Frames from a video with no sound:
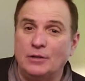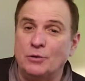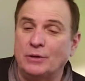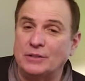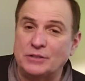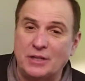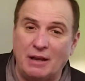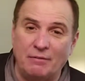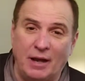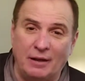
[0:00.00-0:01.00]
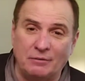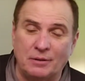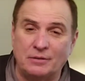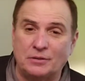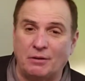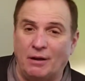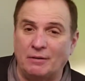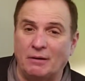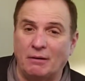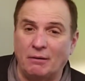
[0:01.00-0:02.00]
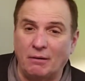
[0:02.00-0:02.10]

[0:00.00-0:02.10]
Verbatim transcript: You can save hundreds on